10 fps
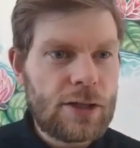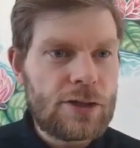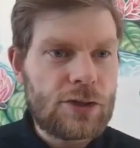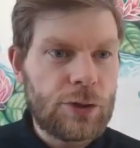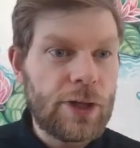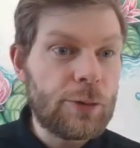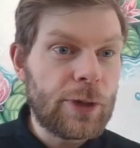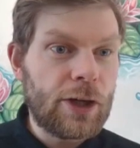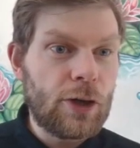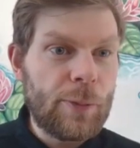So then
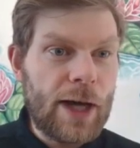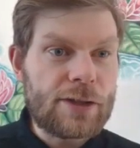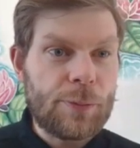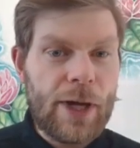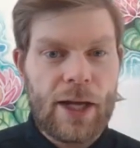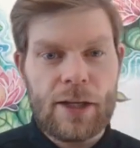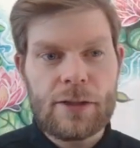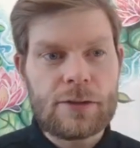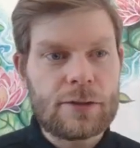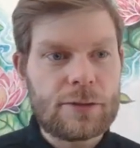when I go back to
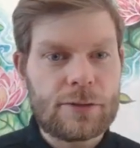main,